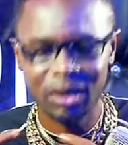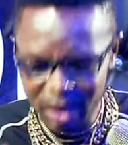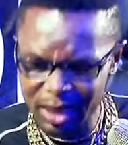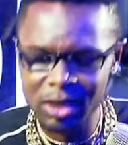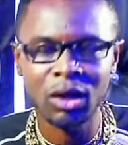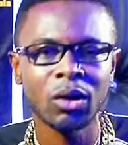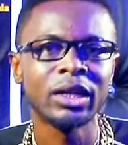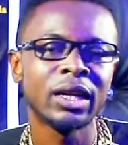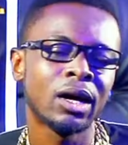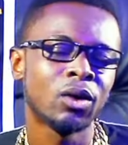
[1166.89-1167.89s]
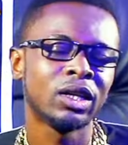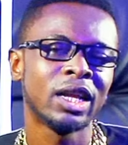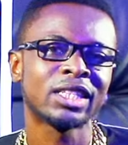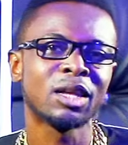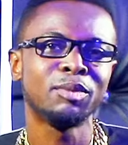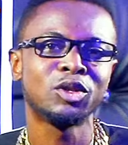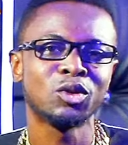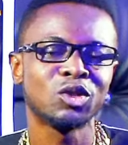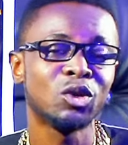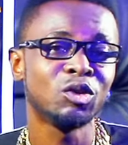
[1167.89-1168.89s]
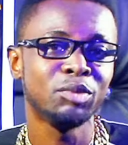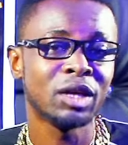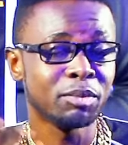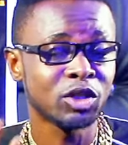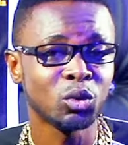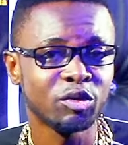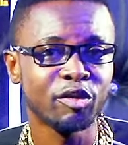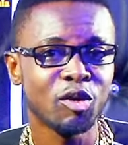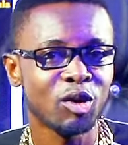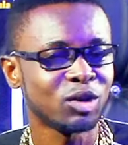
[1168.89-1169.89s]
That's our next episode is going to be episode 4.